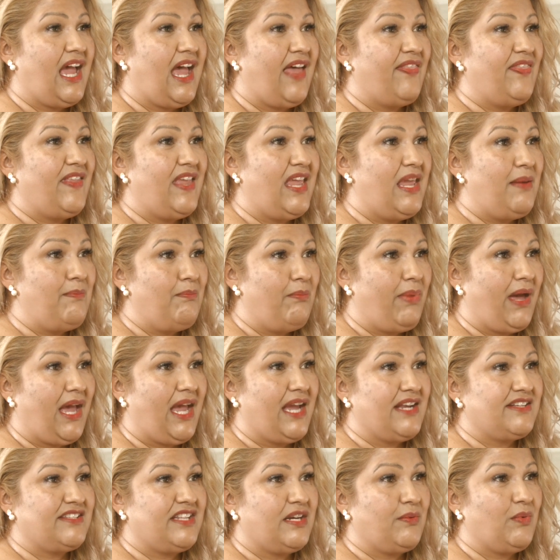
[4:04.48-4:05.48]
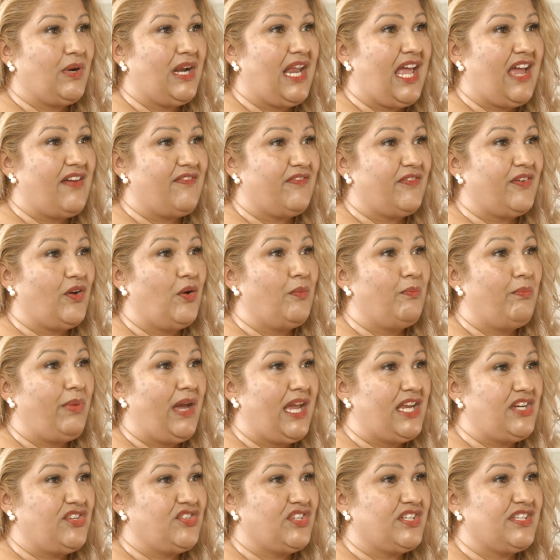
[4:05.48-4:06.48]
and the impact that it will have on
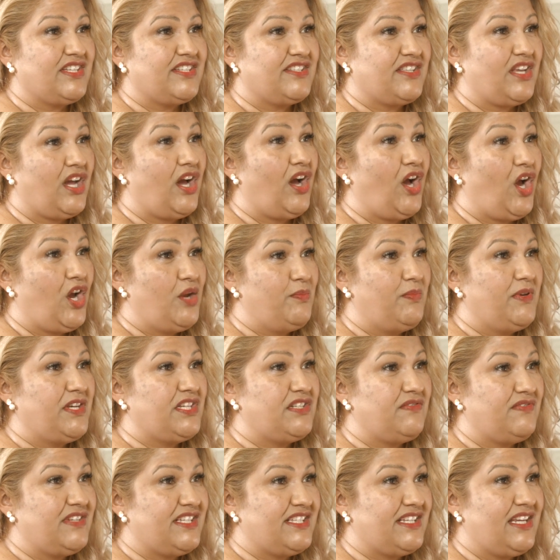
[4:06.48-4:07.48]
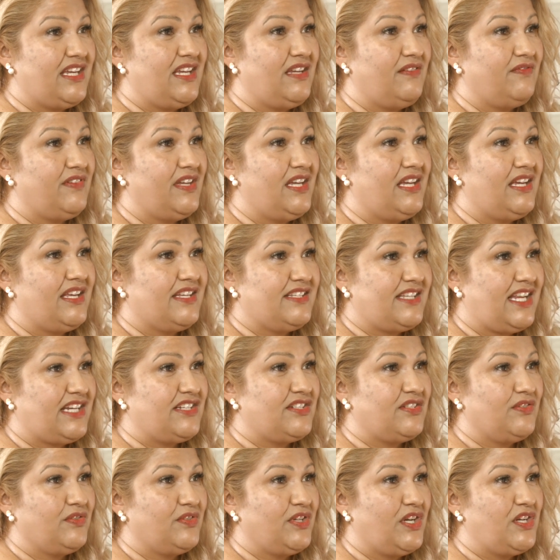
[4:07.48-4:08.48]
patients that are hoping to receive
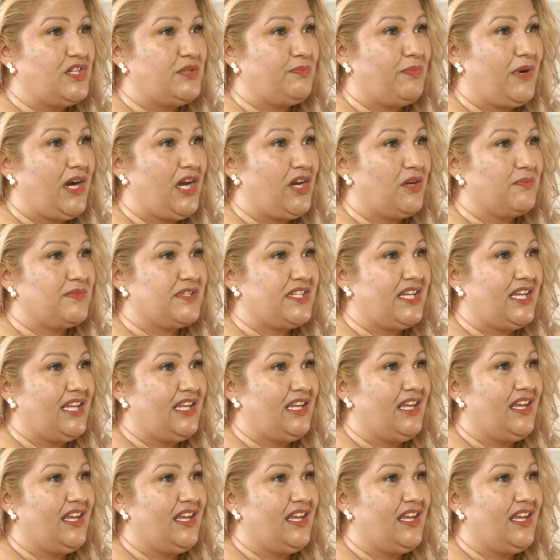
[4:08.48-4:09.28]
sentinel node biopsy.